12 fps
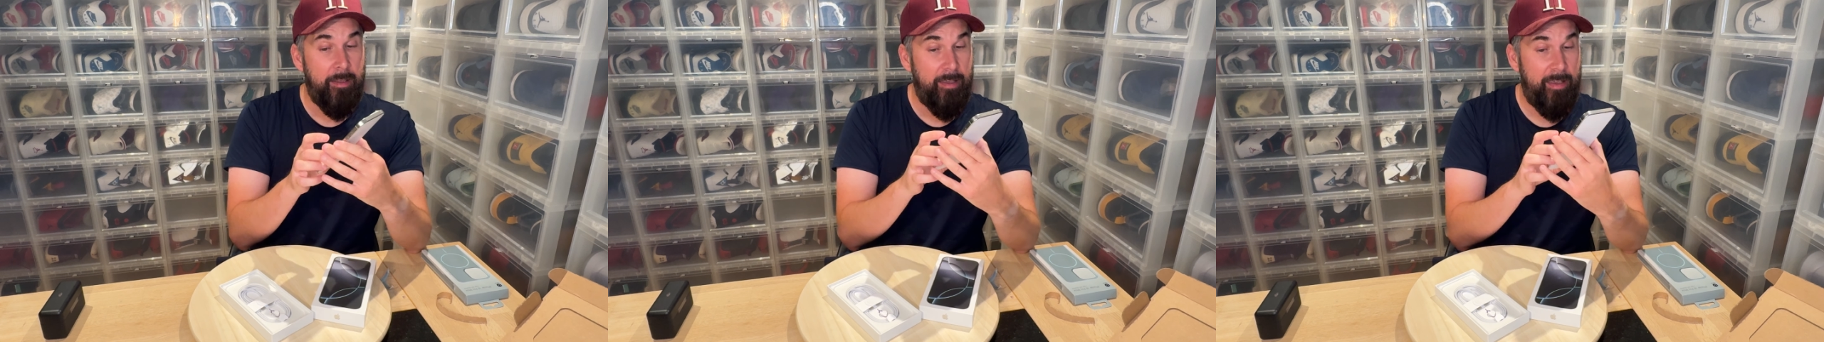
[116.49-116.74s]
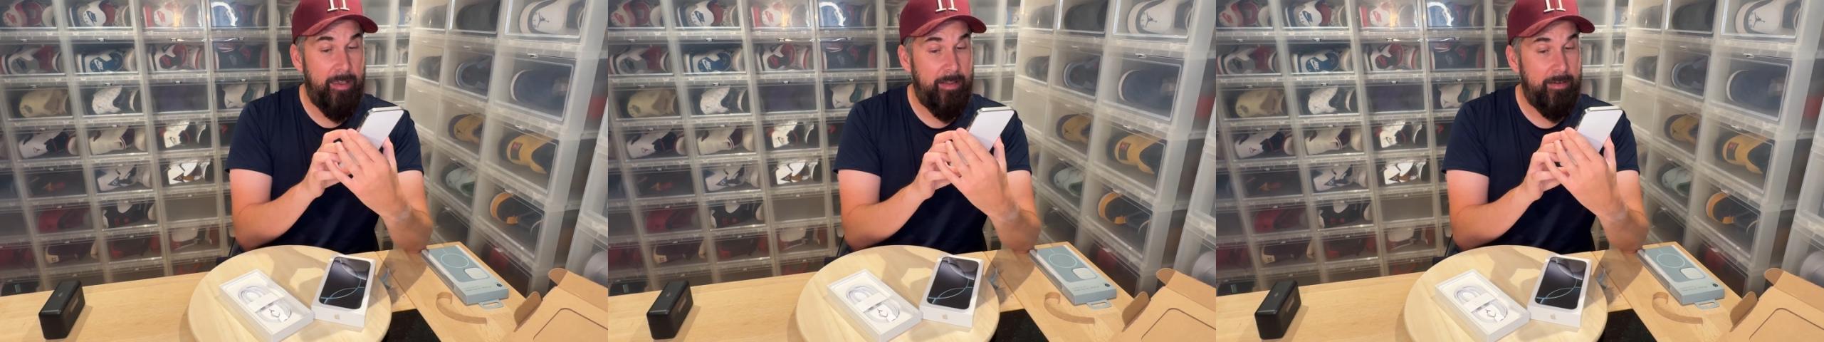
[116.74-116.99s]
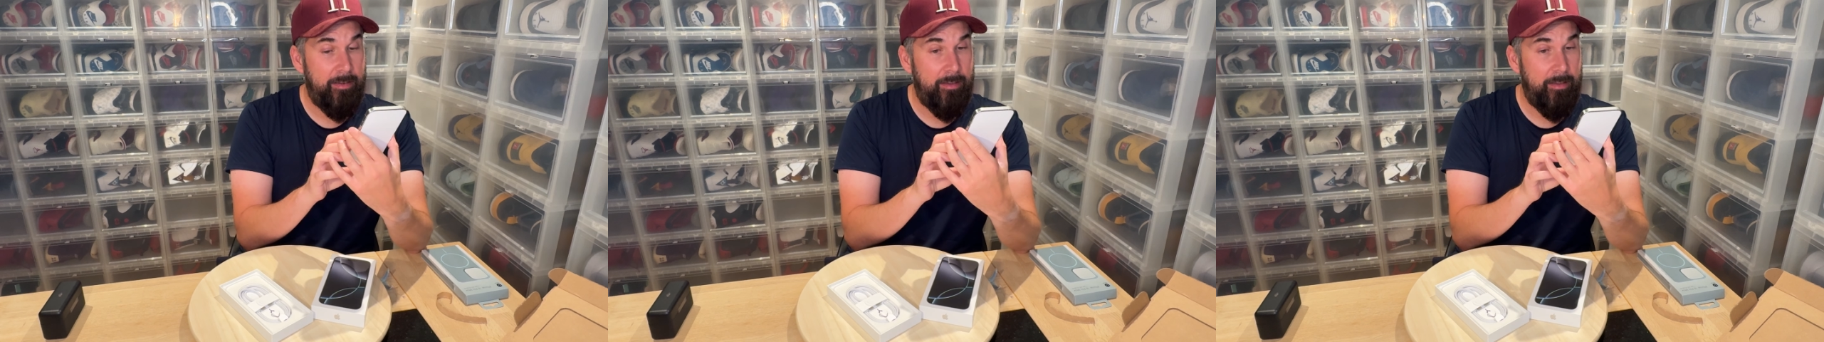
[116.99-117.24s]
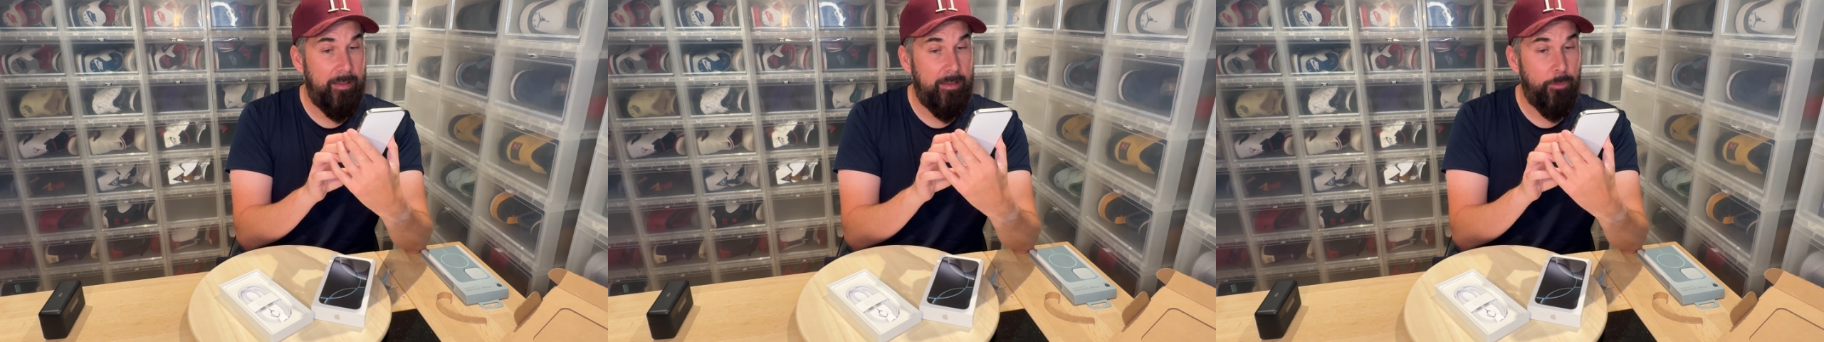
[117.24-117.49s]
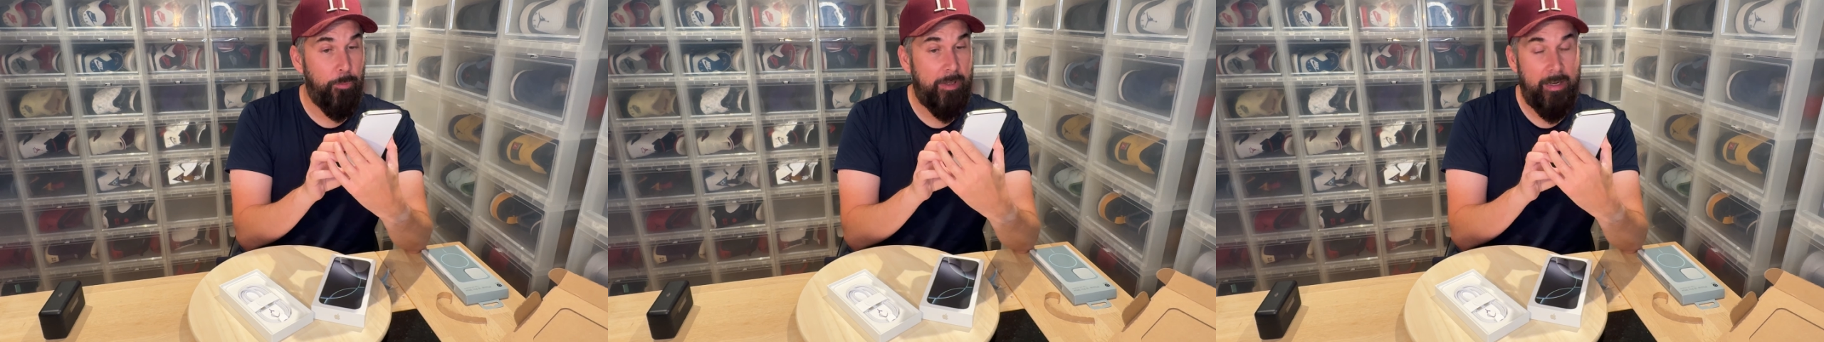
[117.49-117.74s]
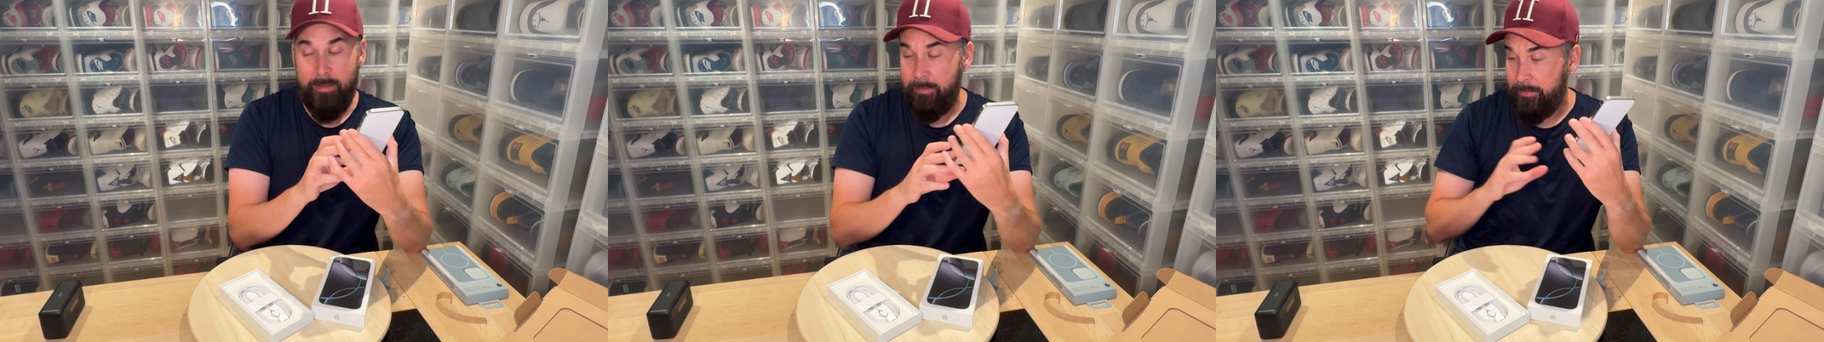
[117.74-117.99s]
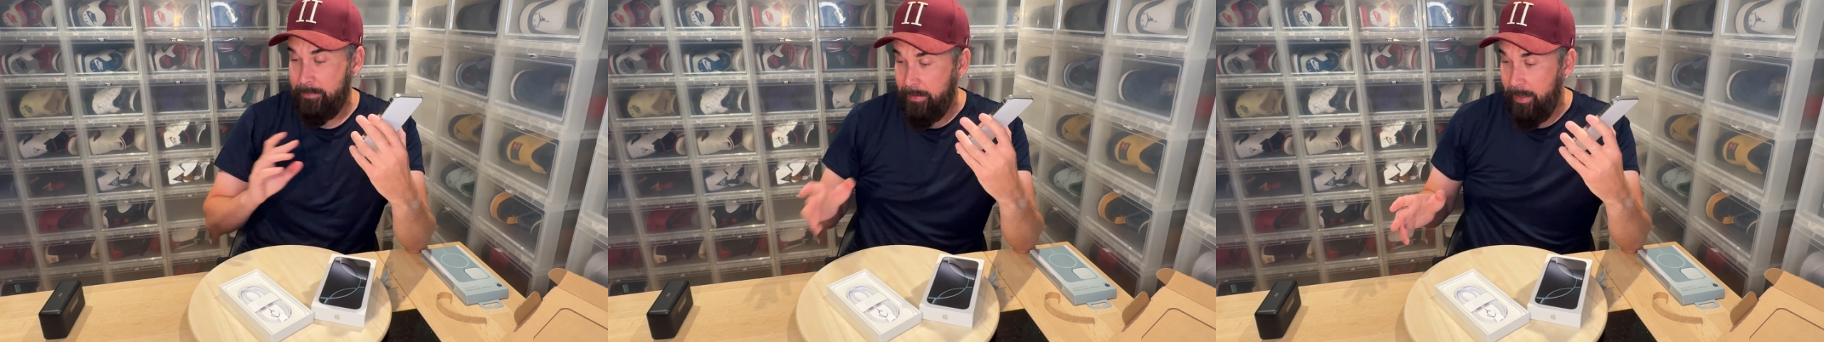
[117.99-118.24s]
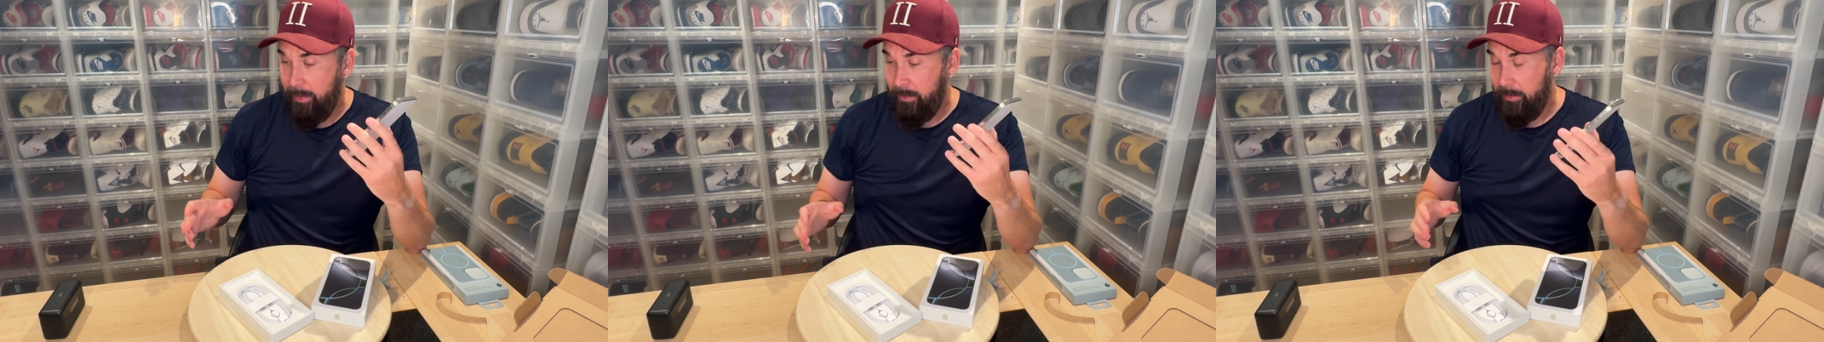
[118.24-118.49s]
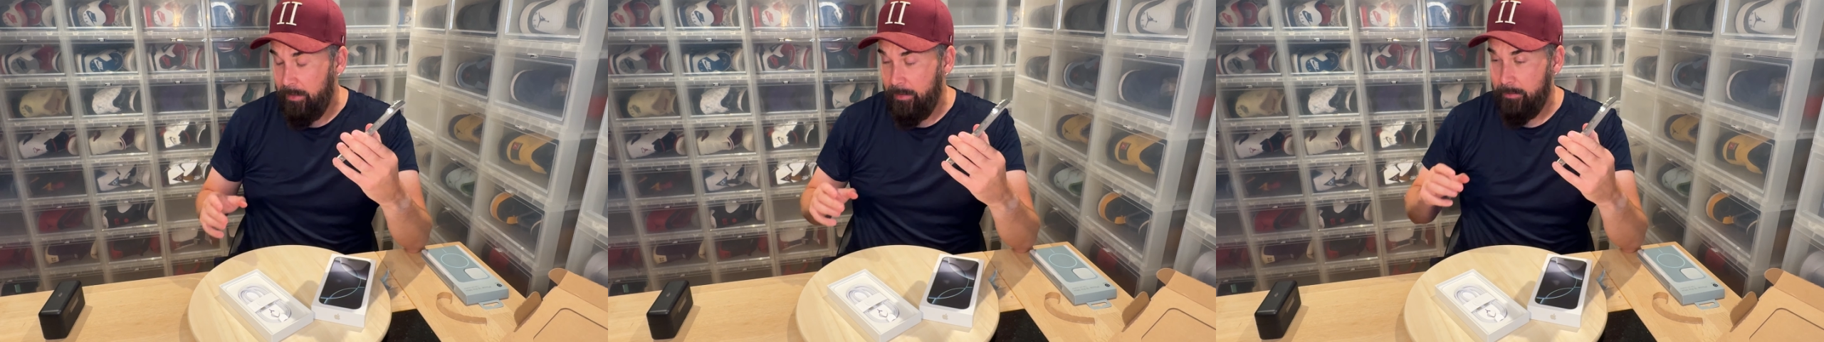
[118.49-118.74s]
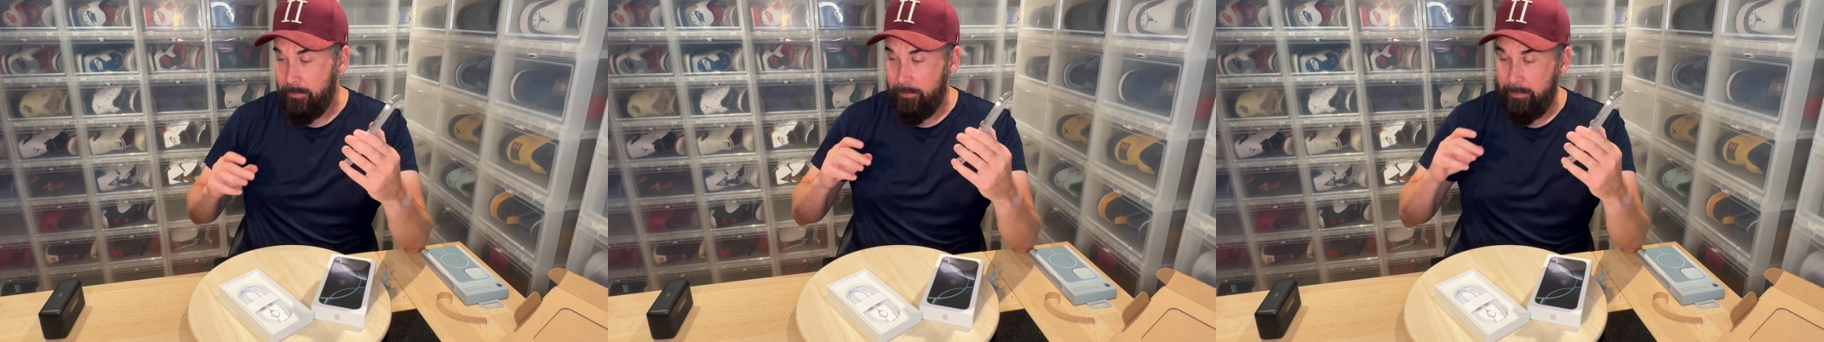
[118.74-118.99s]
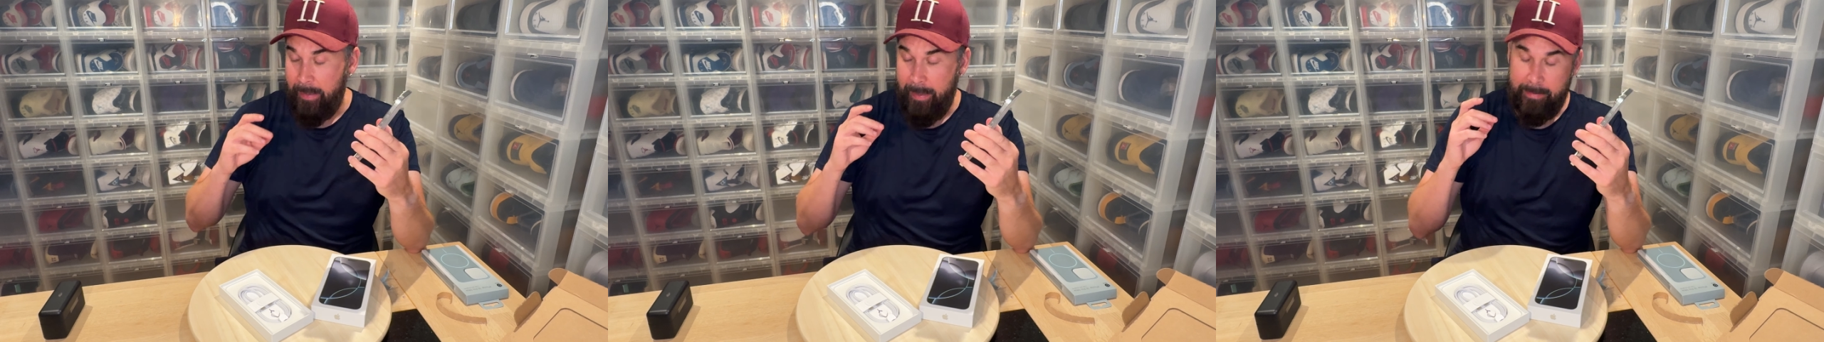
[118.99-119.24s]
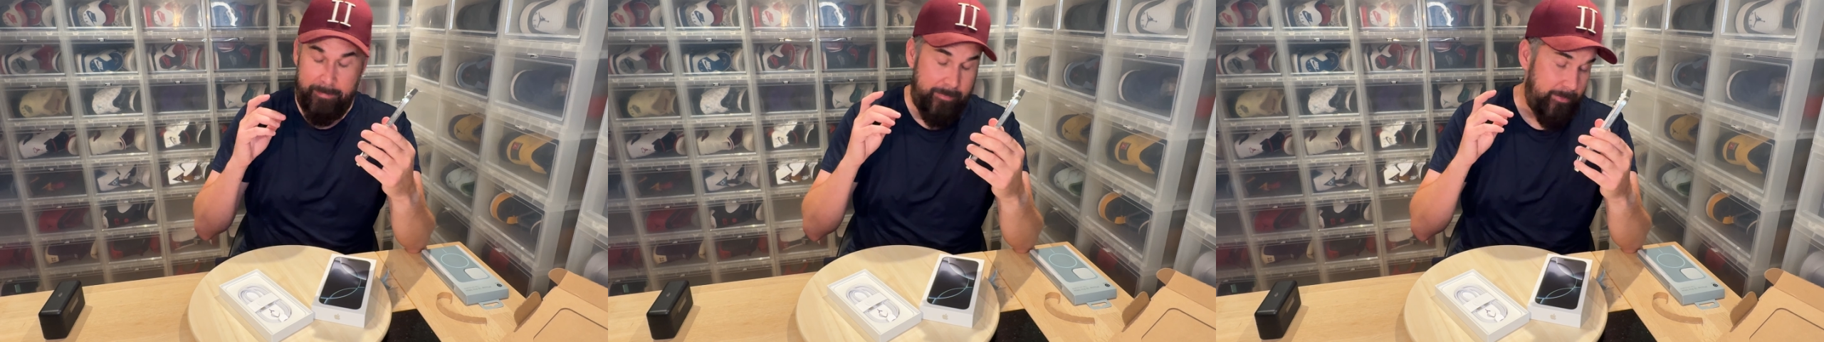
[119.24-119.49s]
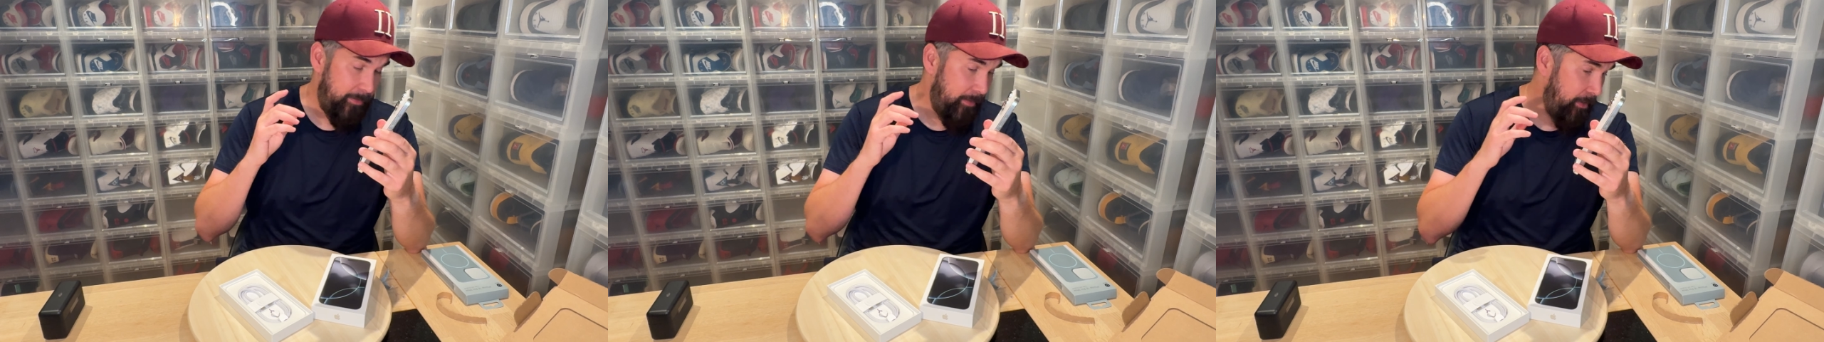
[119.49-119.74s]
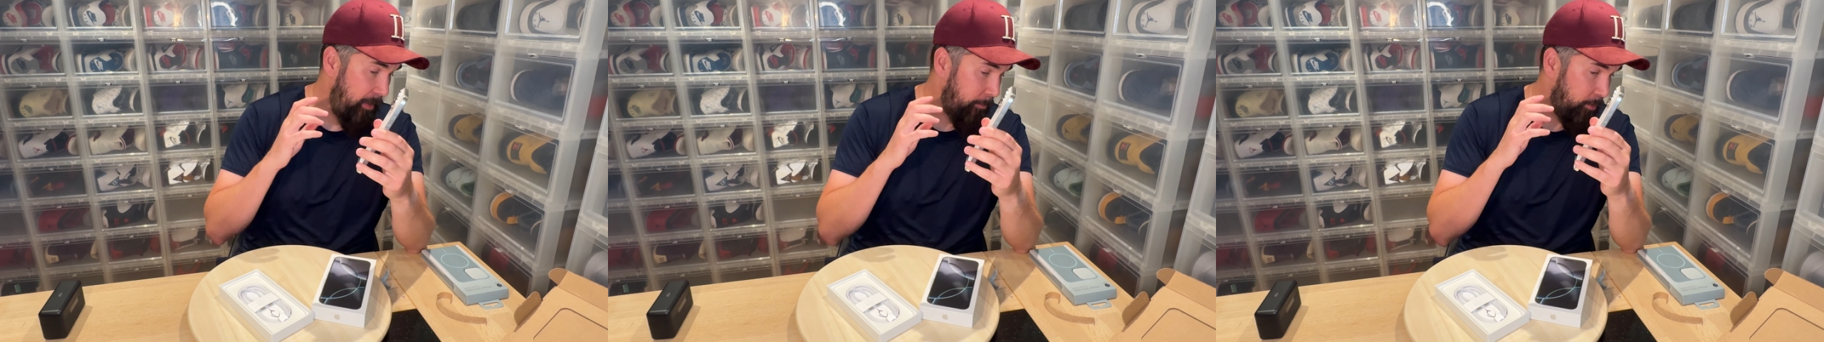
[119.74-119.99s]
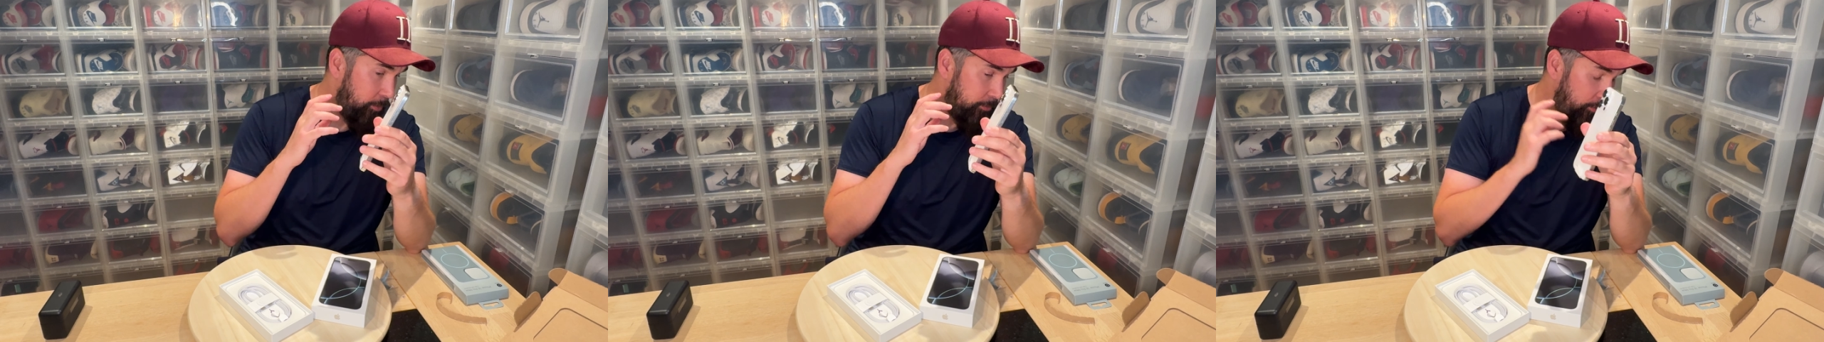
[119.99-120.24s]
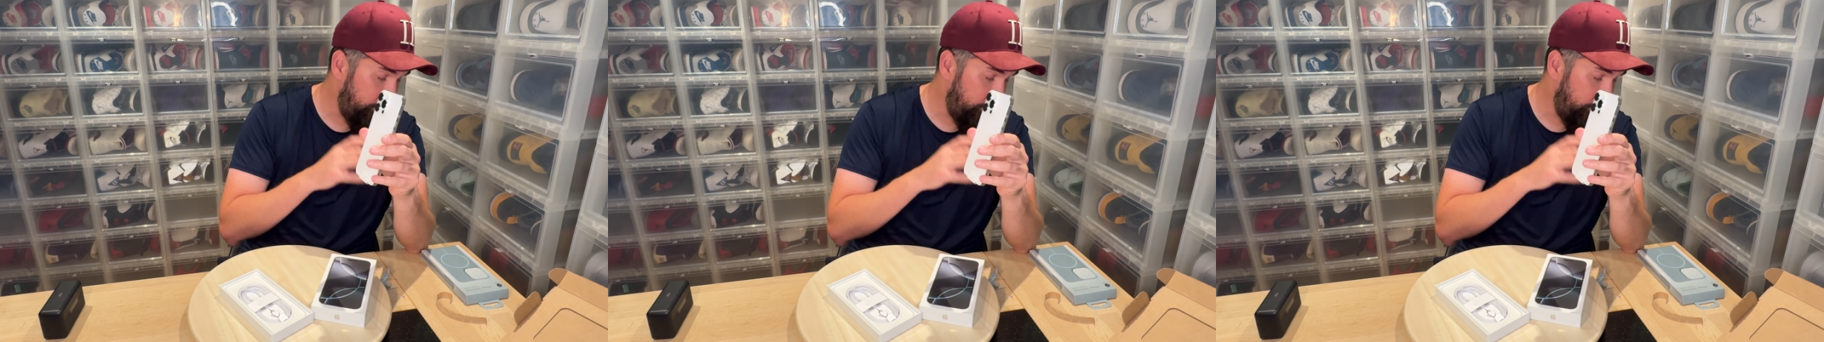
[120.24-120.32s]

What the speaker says: And what I said is that I'm going to